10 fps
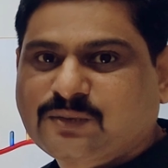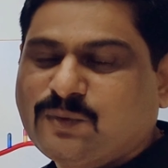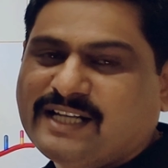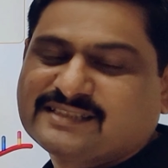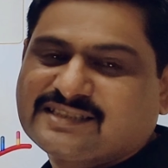
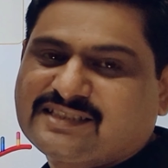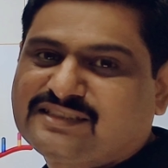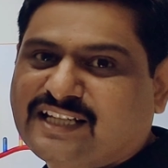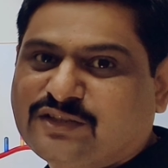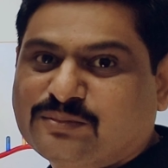Why sir in
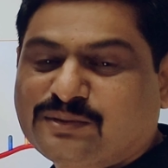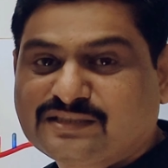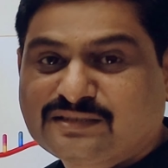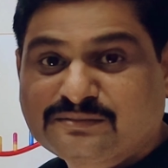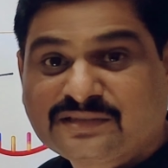
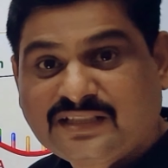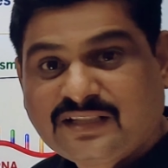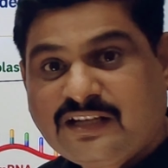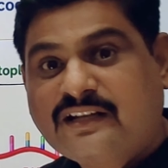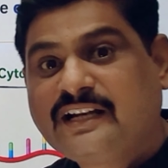cytoplasm?
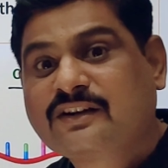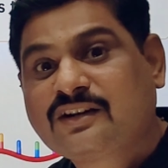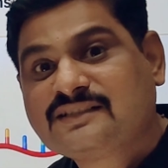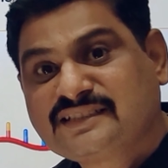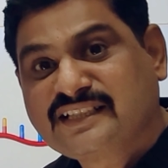
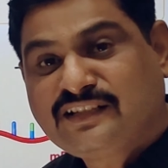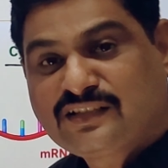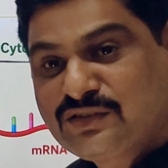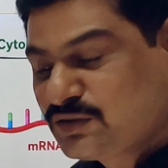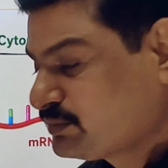Recall the
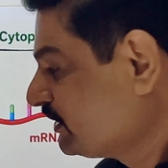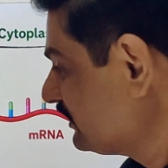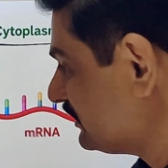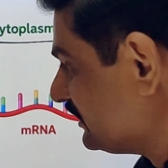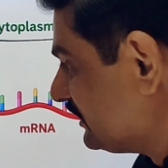central
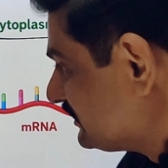dogma.